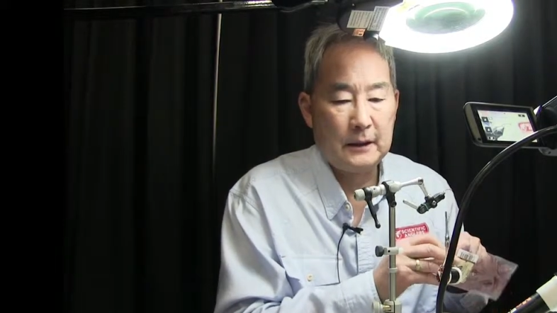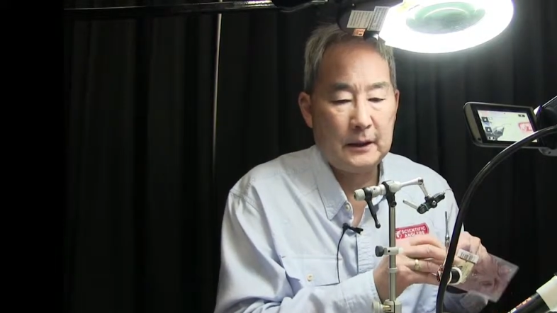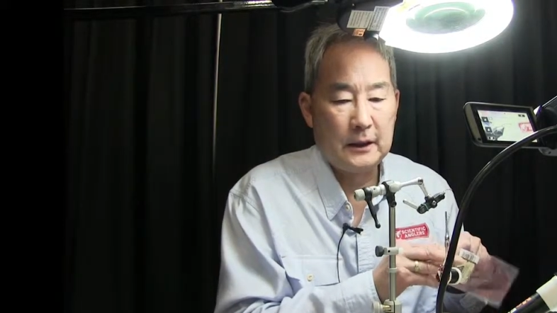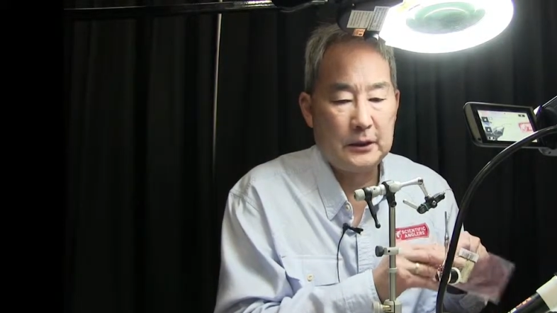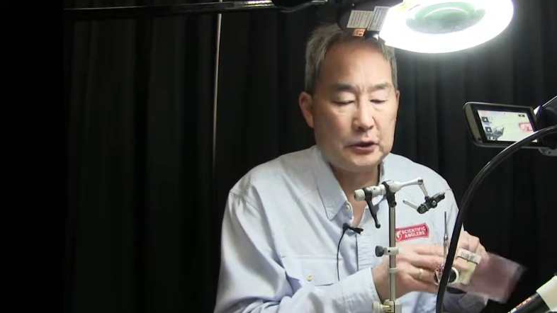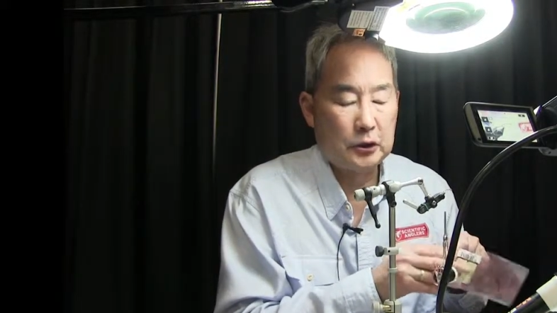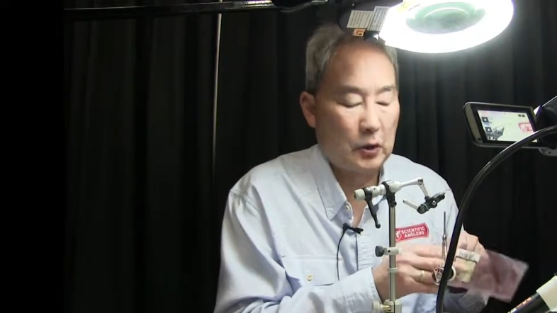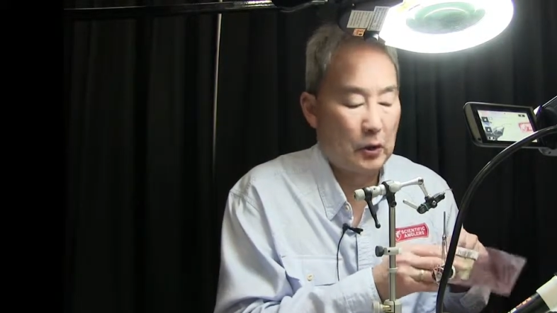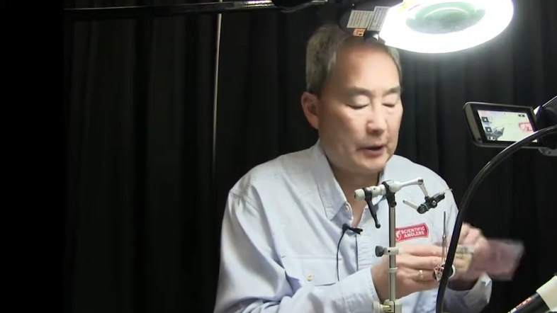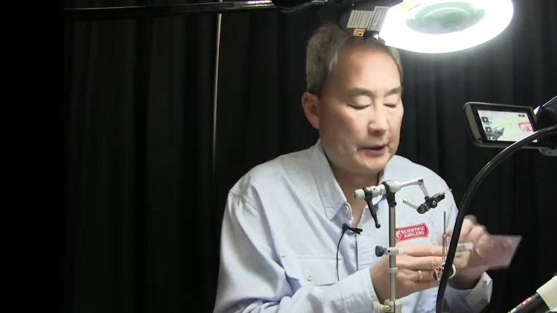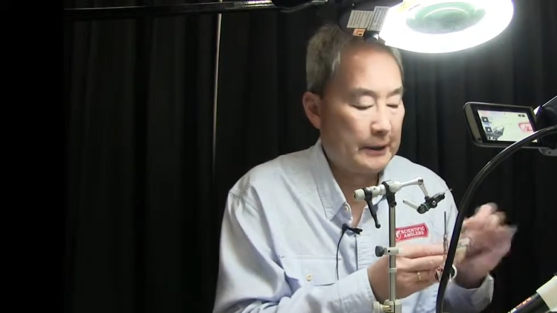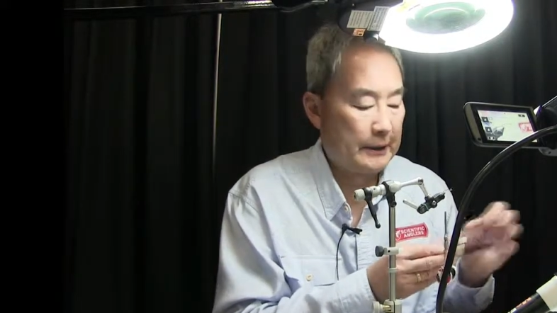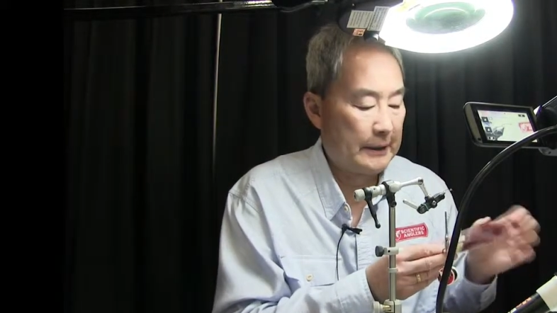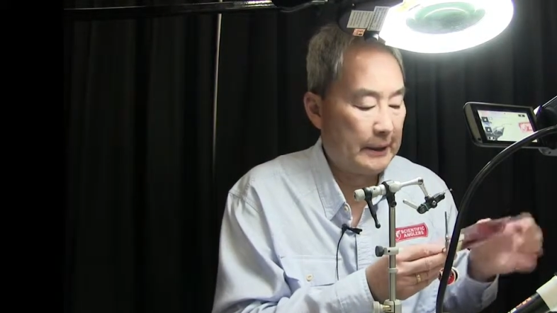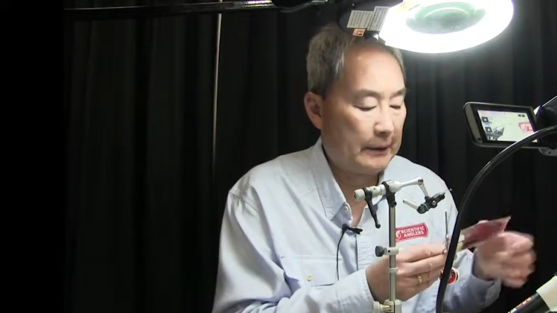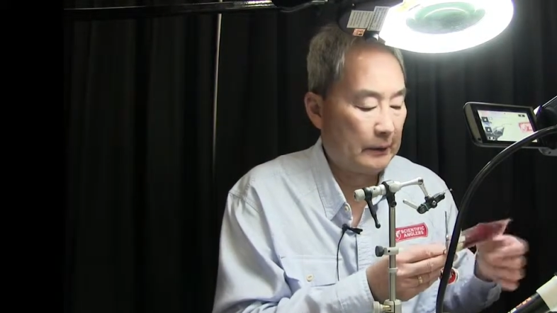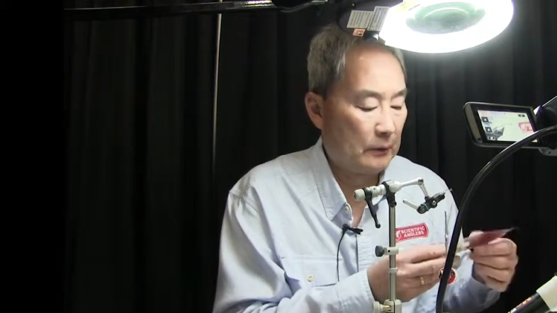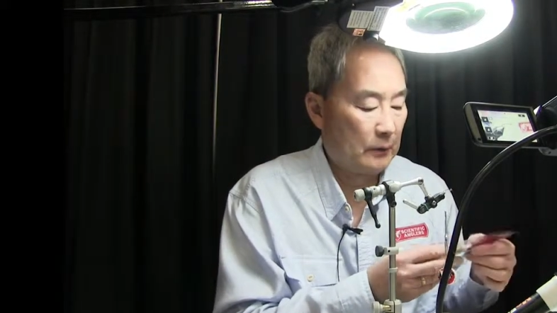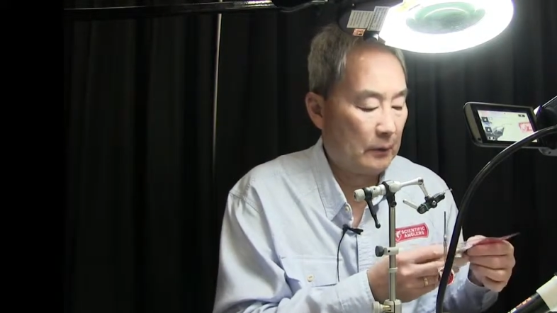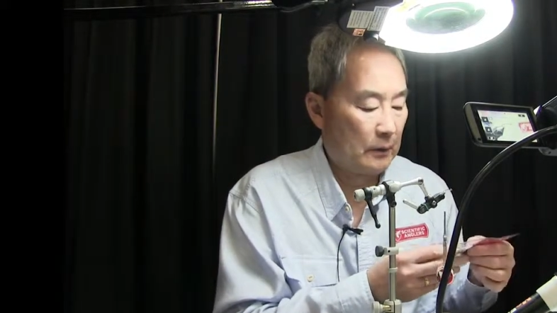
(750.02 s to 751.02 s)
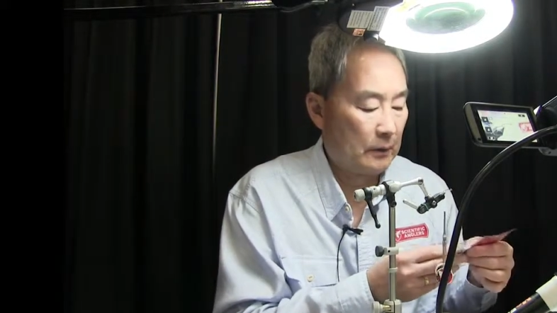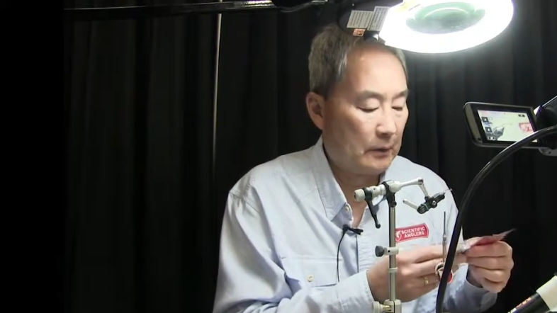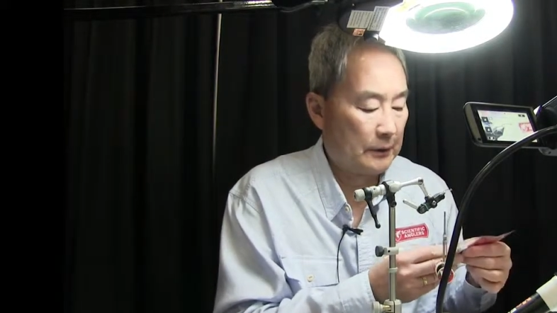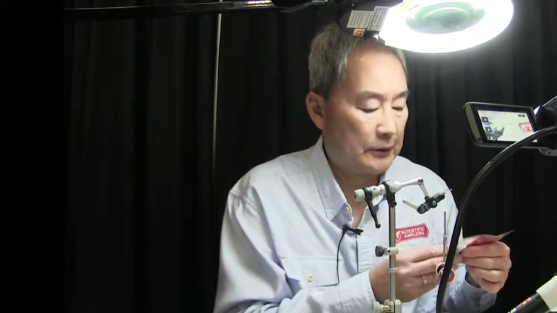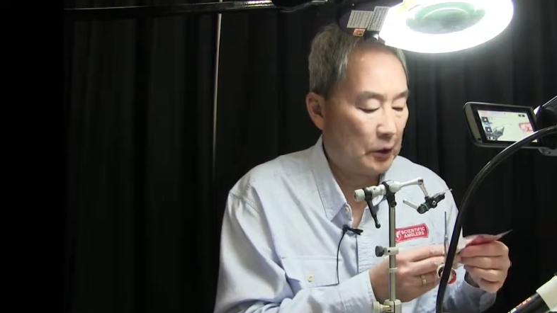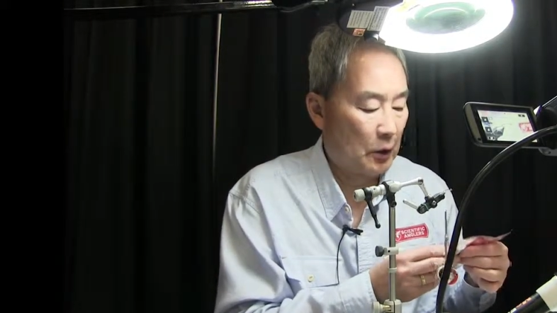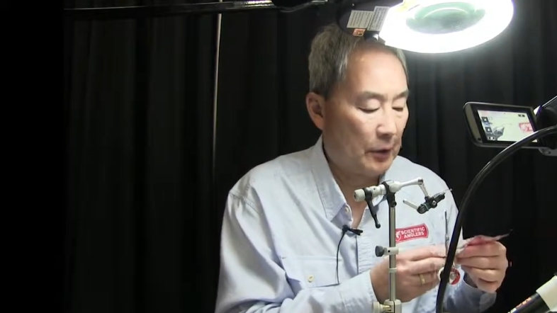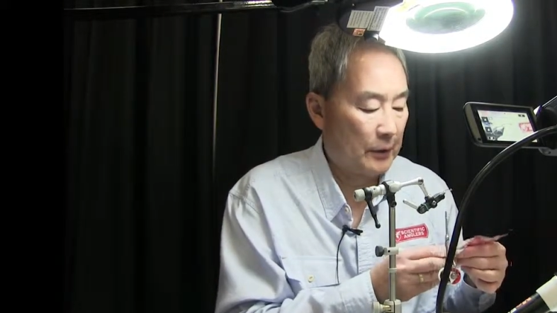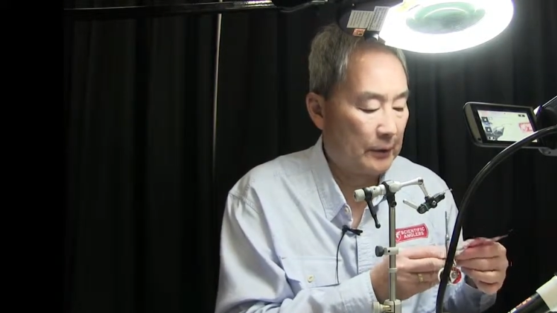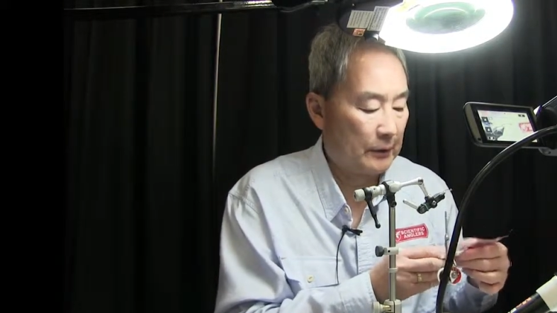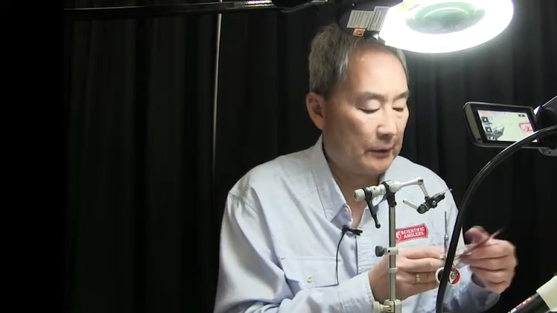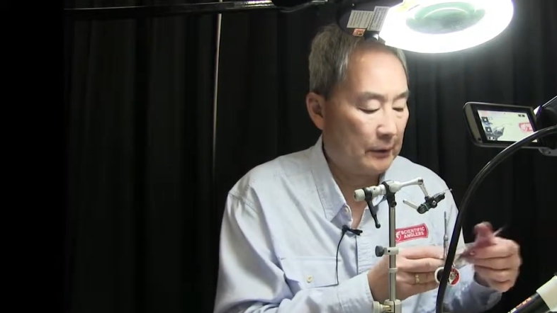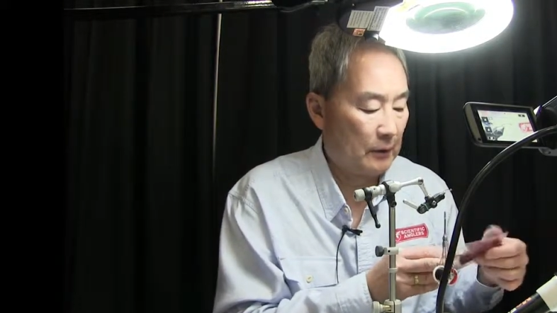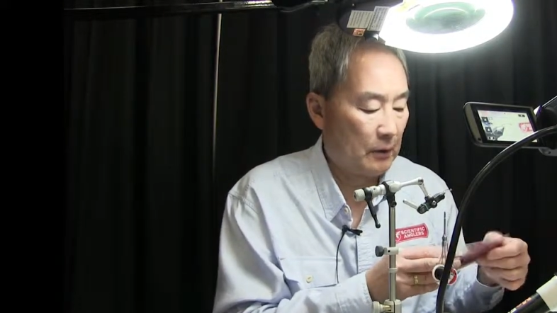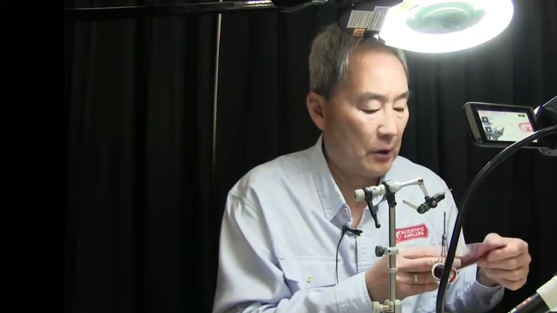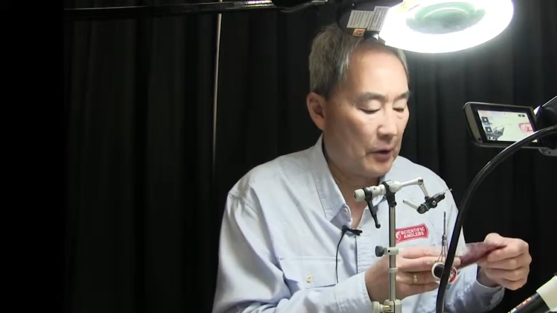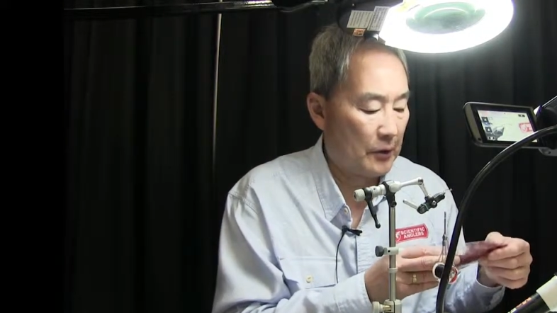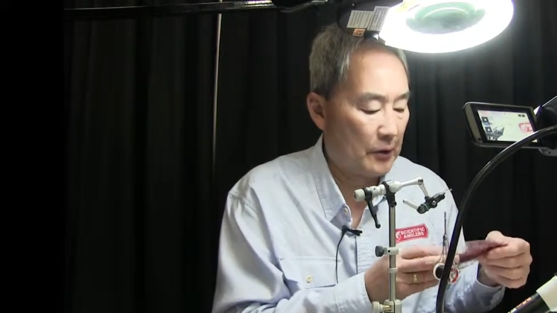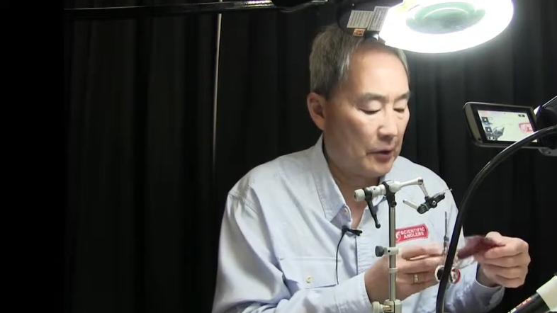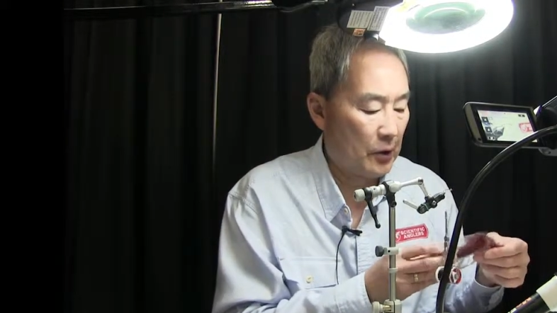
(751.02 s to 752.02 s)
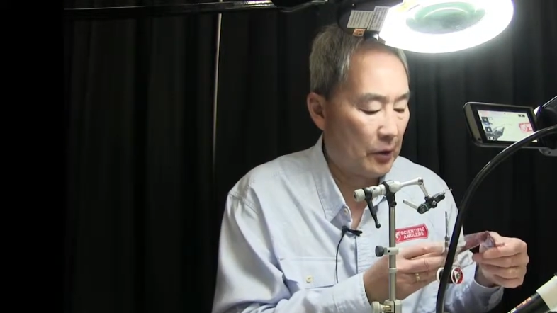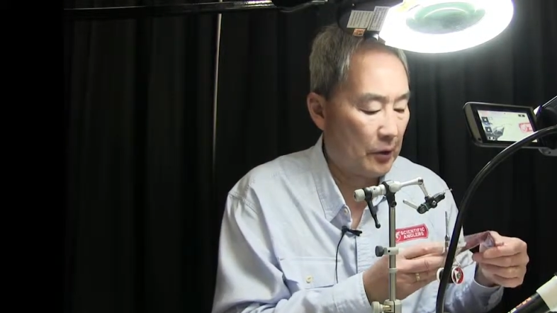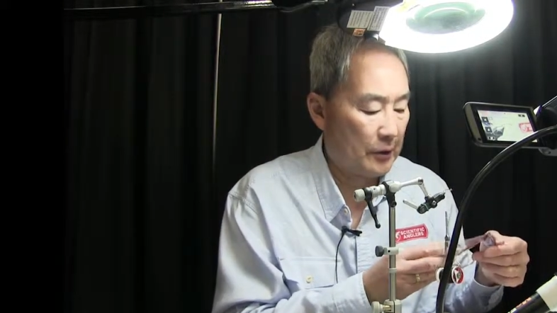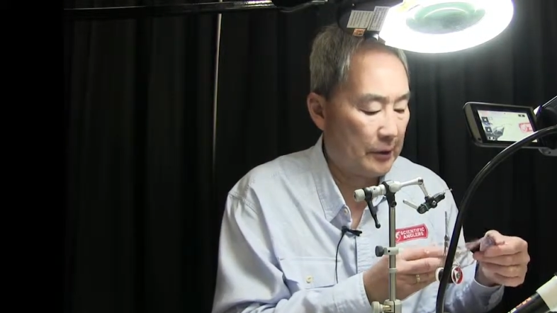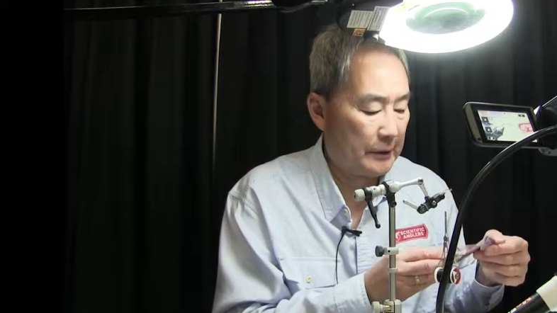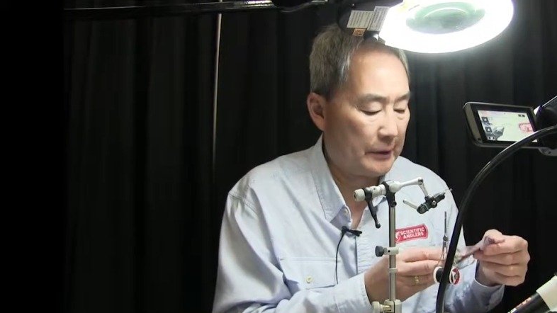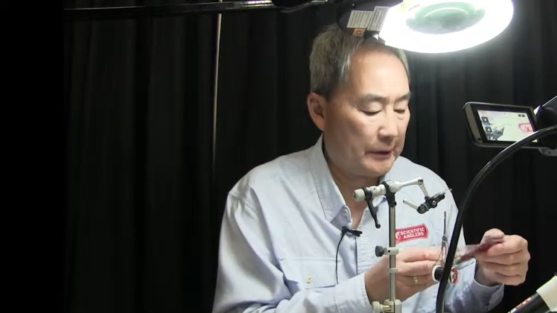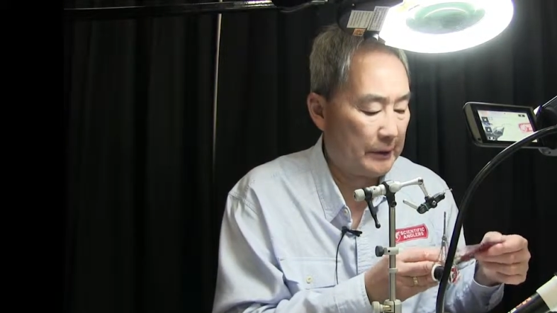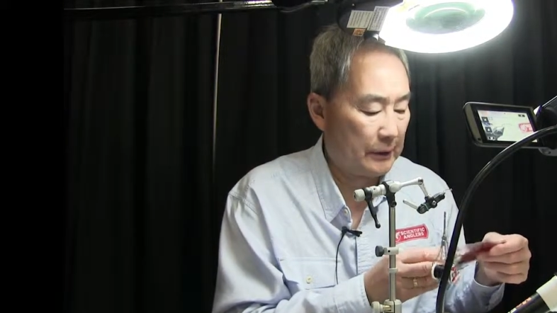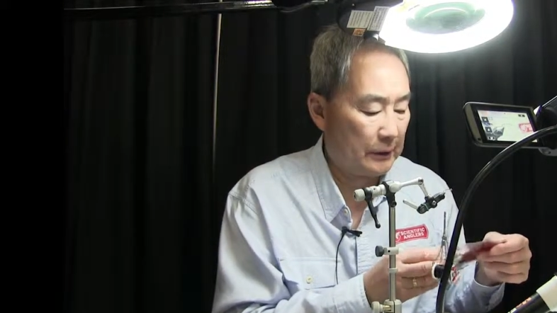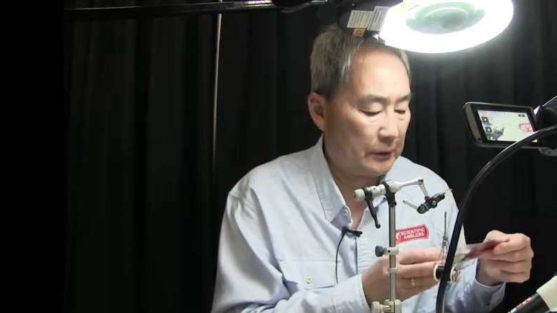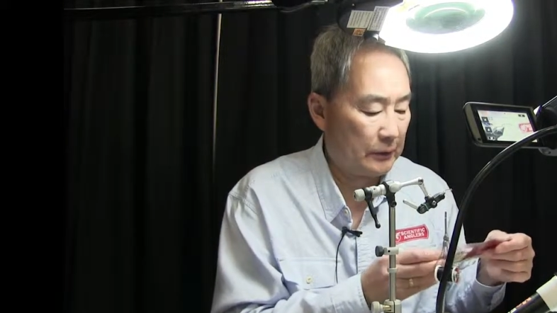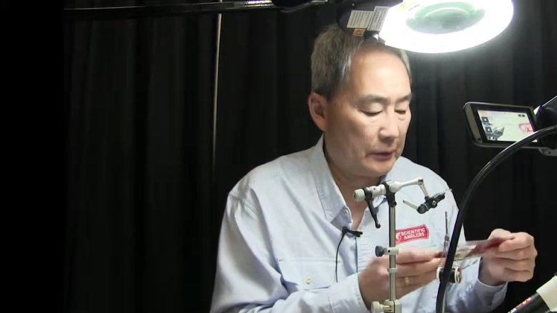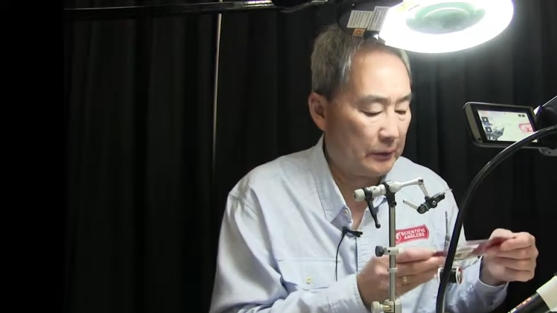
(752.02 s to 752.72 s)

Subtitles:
it's harder and harder to get